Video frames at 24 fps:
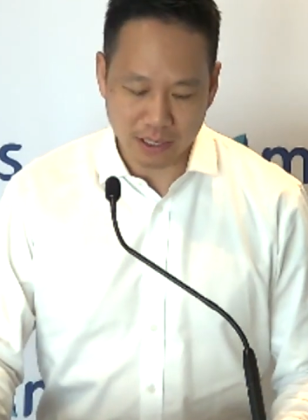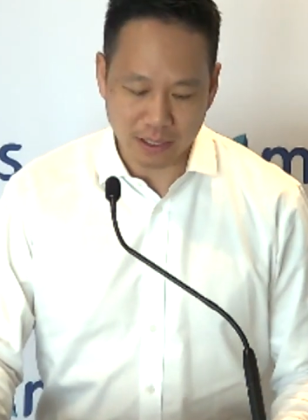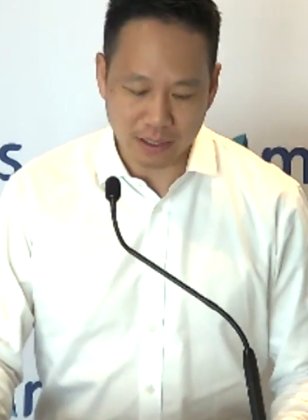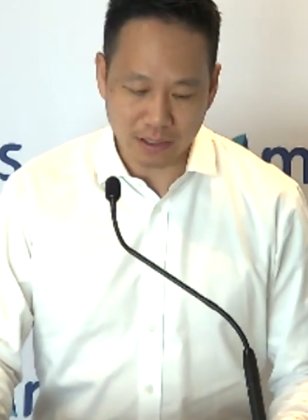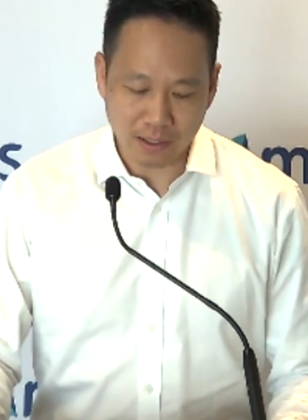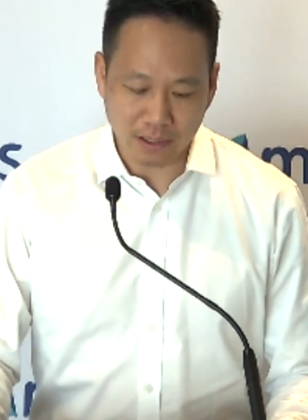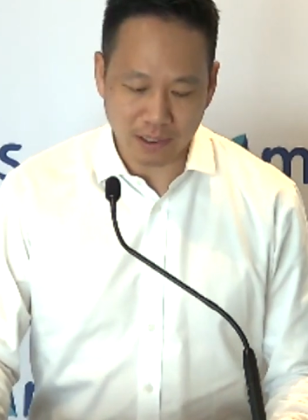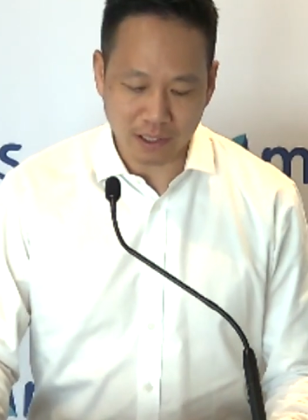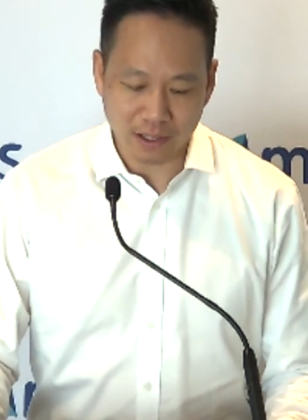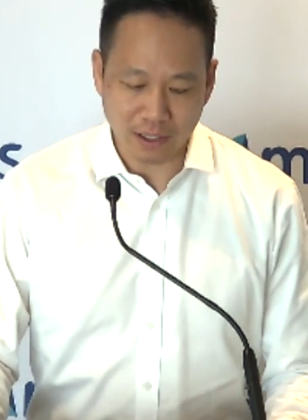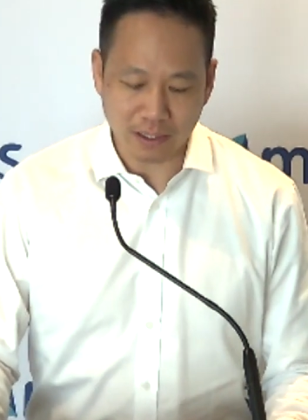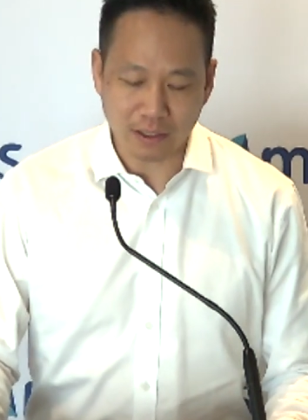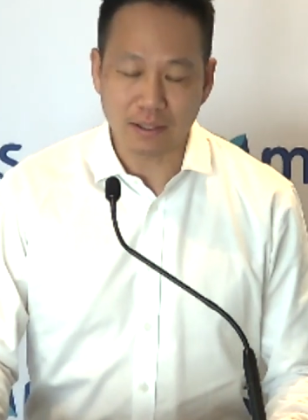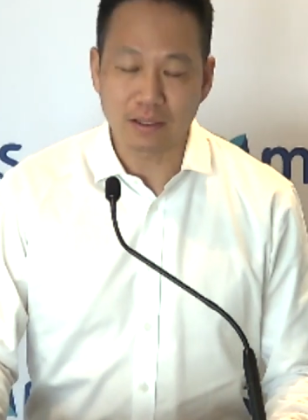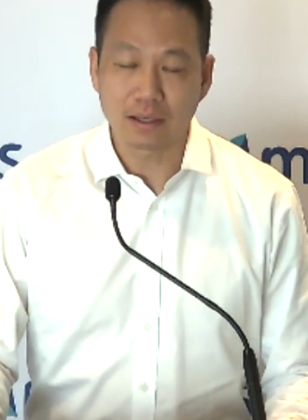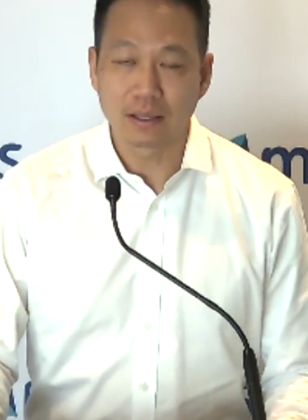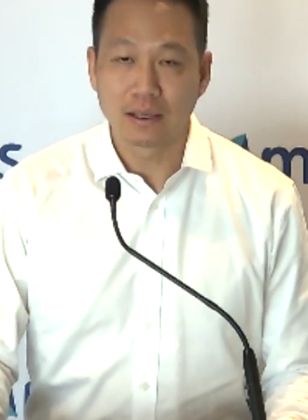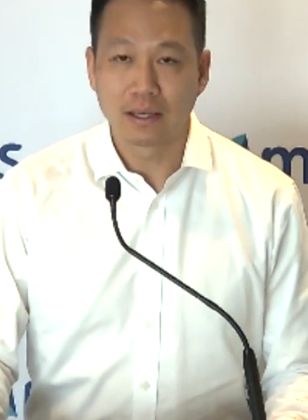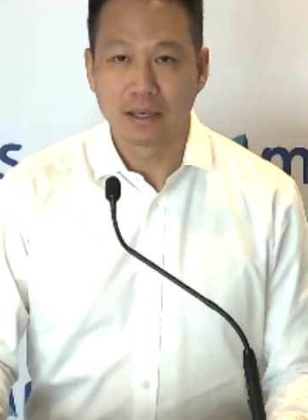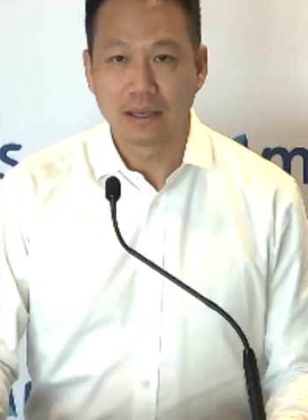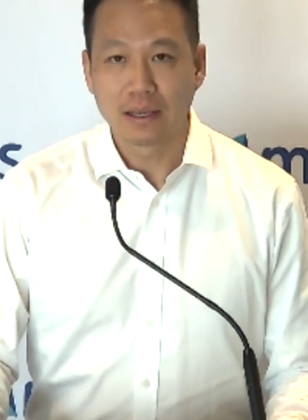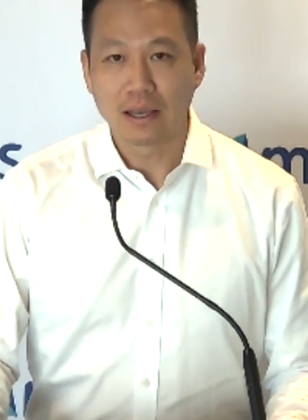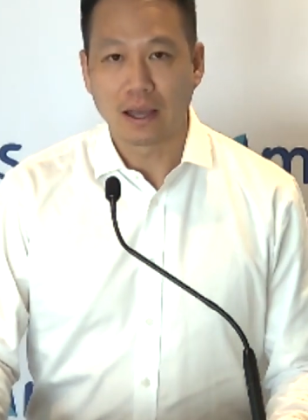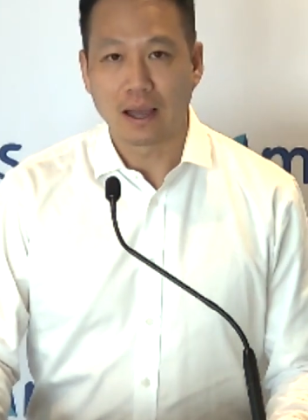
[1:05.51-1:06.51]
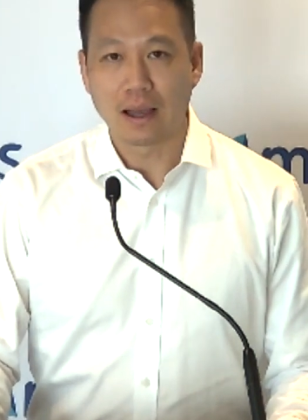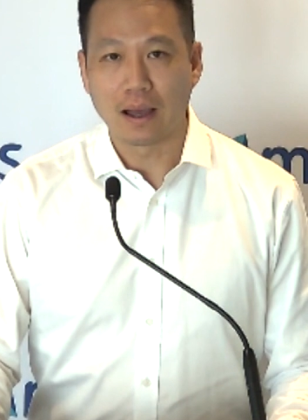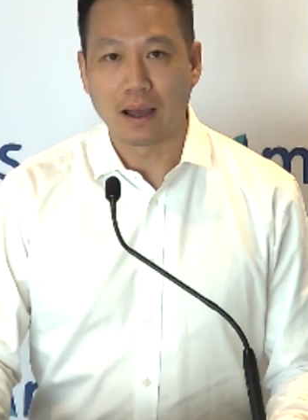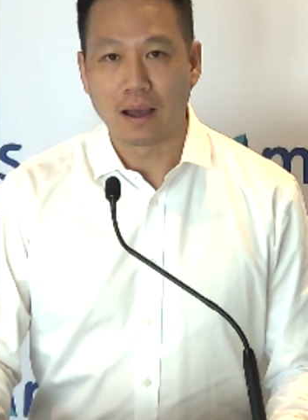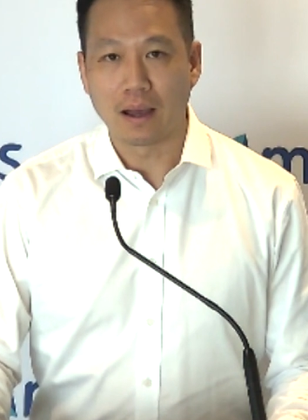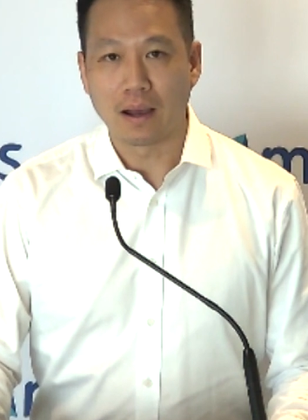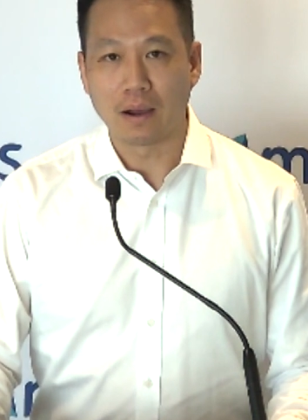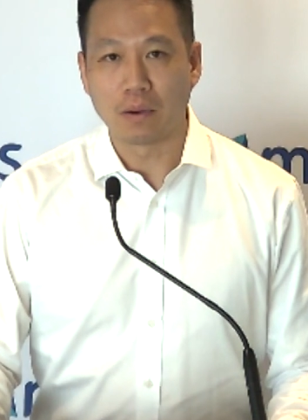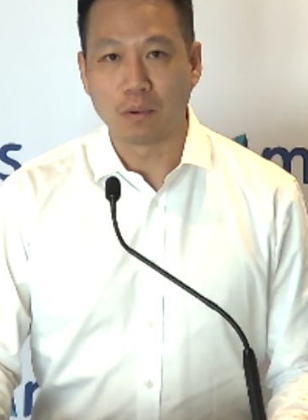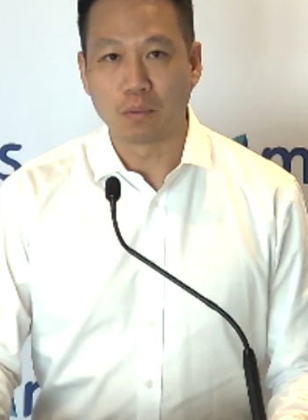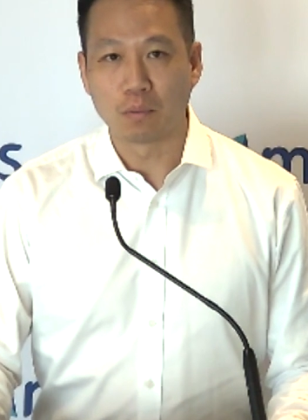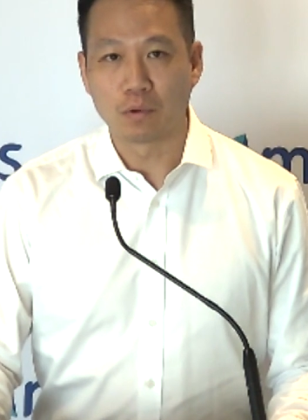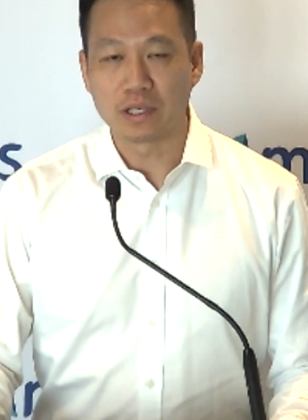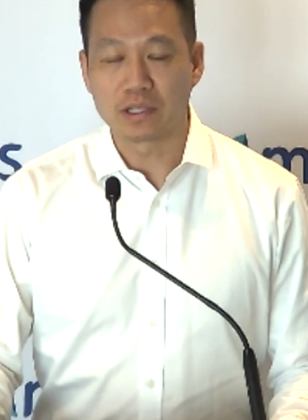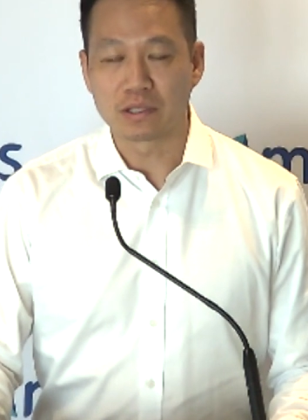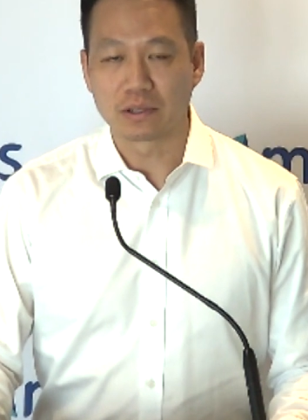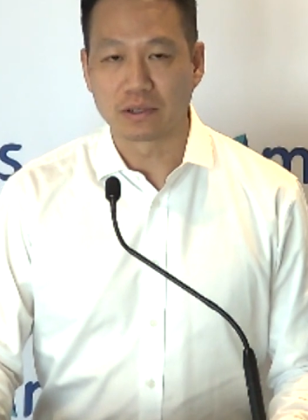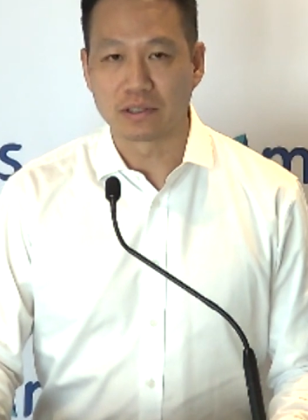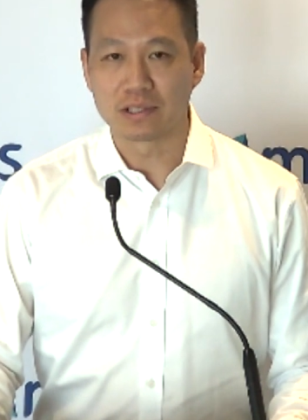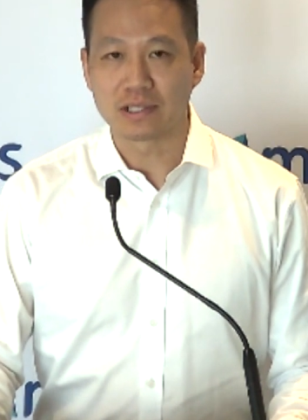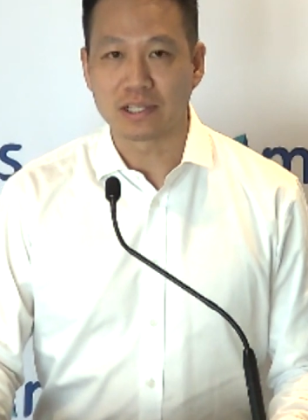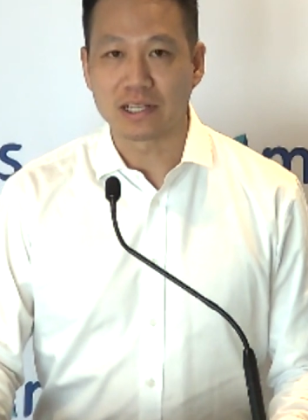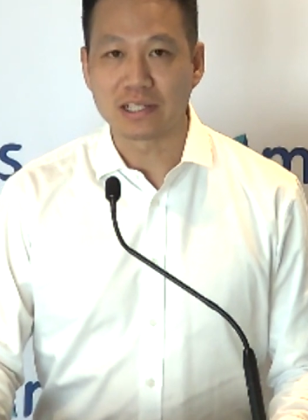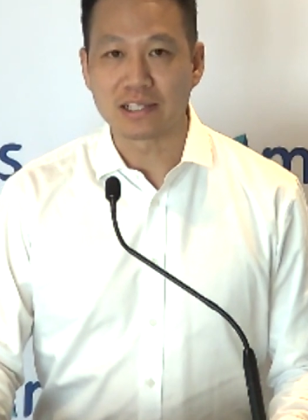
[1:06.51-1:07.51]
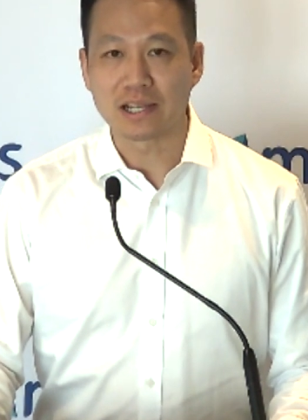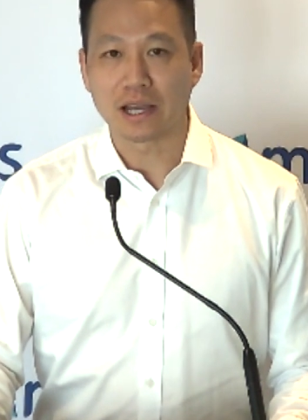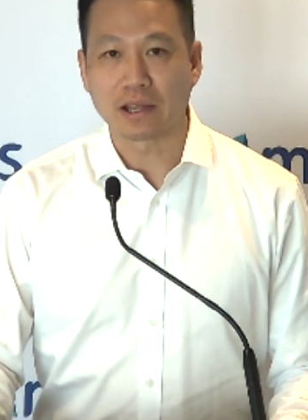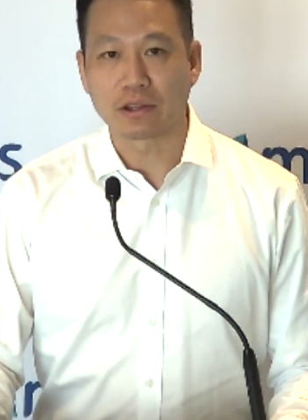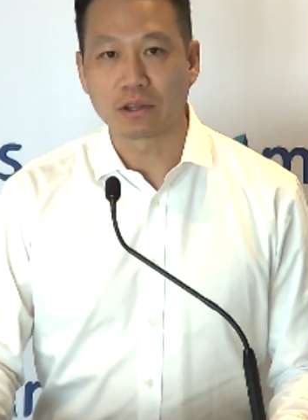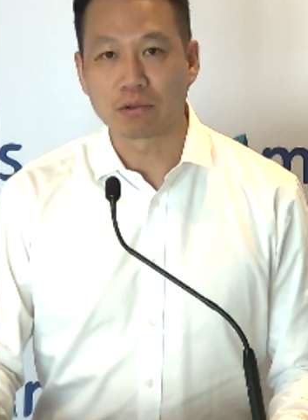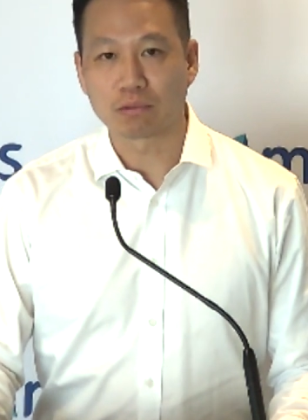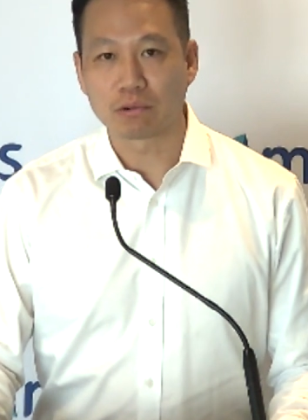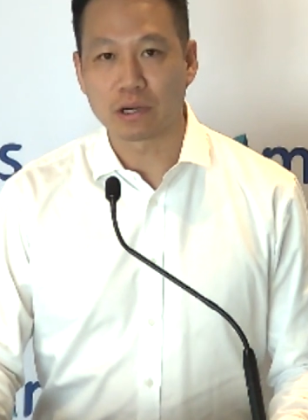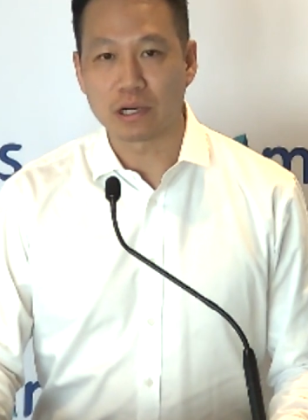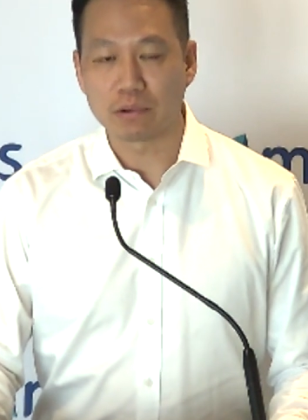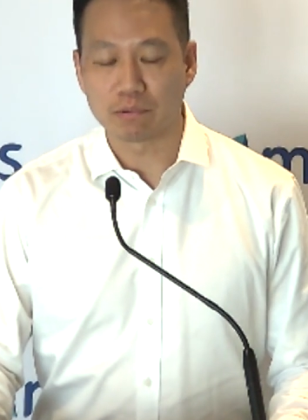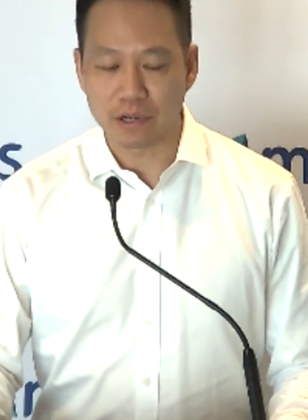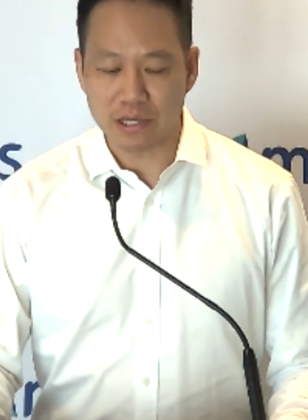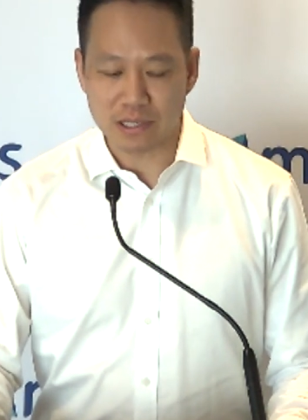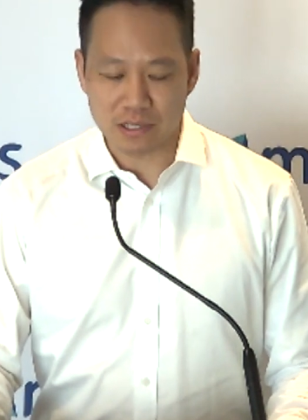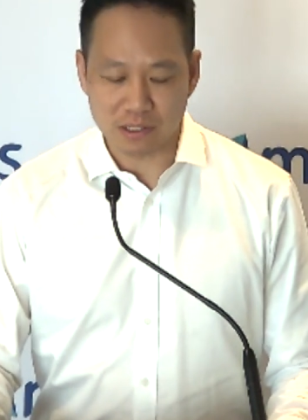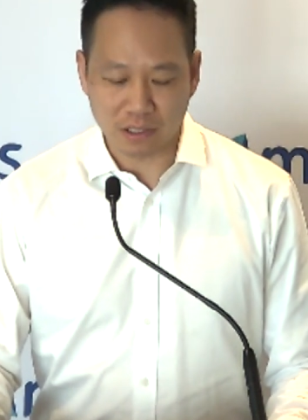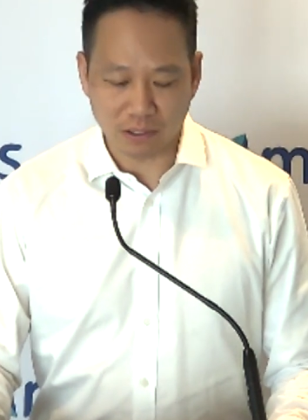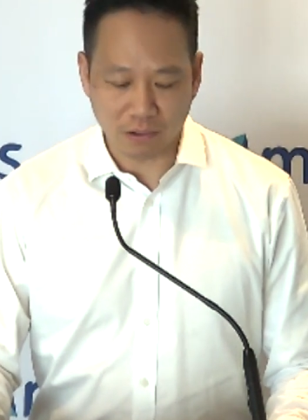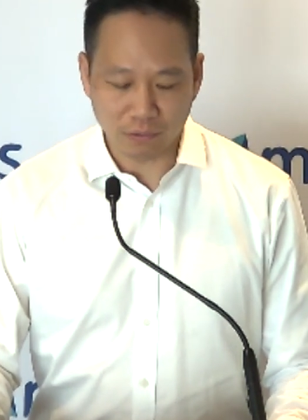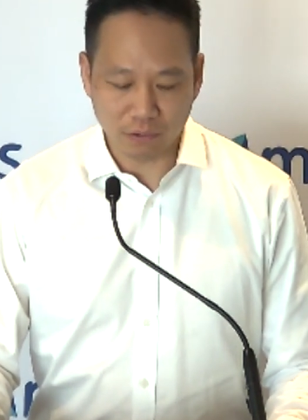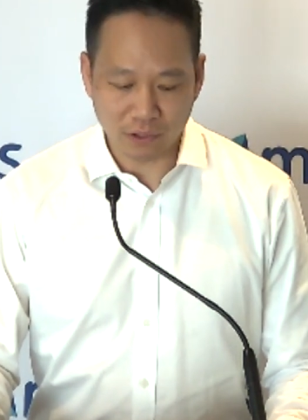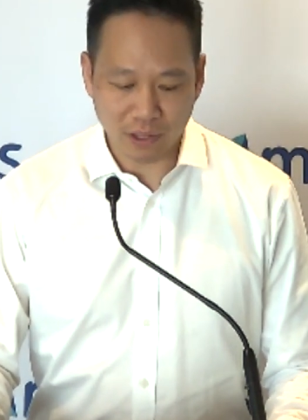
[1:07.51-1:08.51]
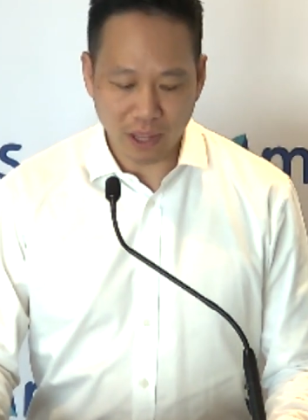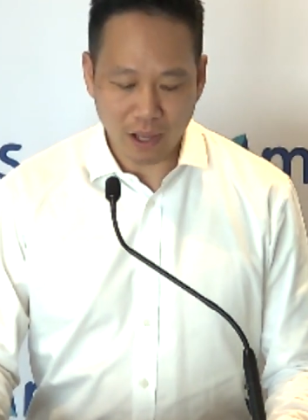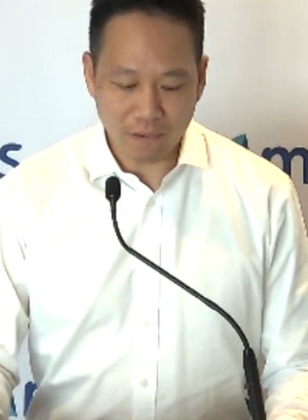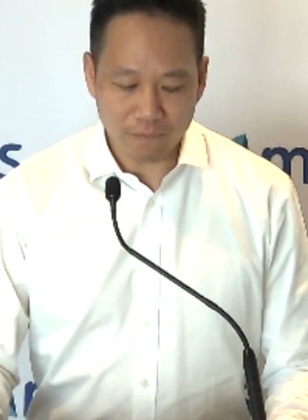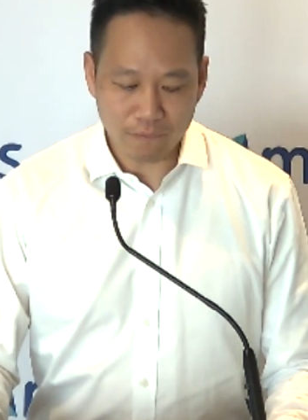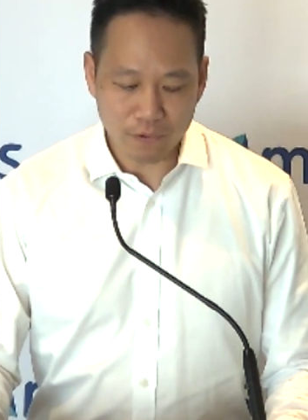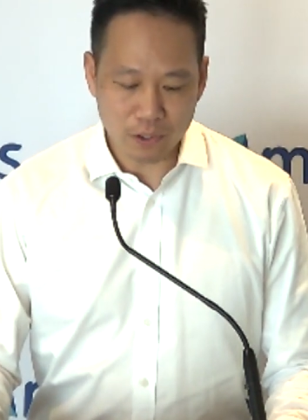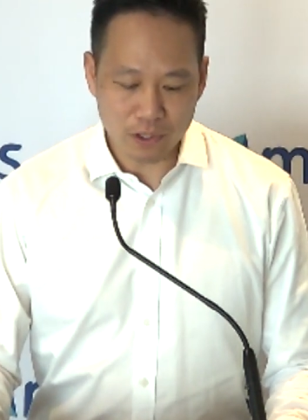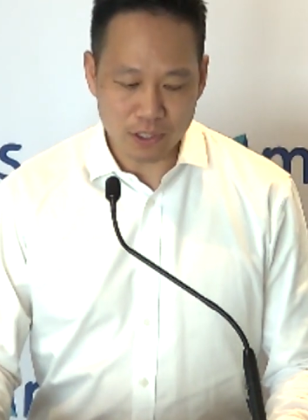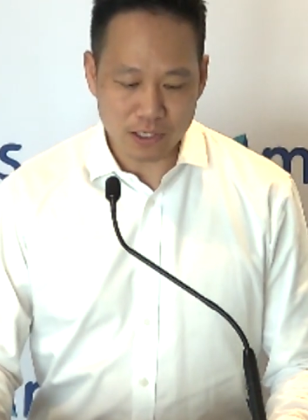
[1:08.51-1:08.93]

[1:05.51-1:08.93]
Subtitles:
And I think we sort of detail three reasons for that.